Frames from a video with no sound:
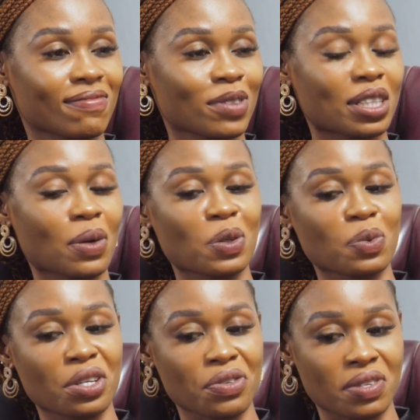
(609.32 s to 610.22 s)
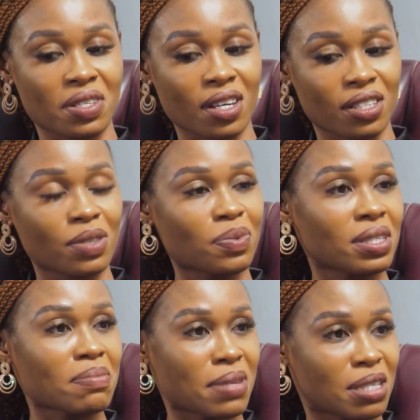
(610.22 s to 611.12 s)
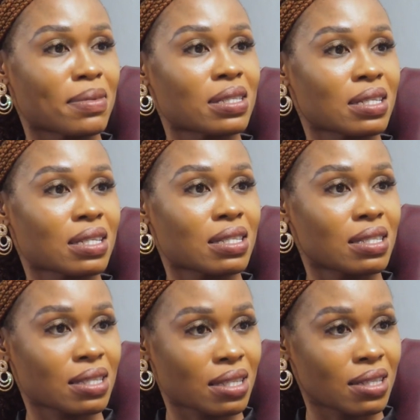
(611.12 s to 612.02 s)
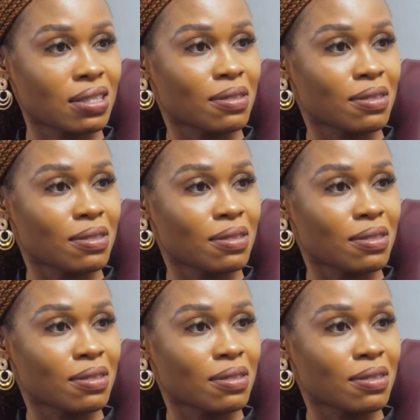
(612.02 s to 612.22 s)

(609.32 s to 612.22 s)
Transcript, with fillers: So that was where you resided with mathematics? That was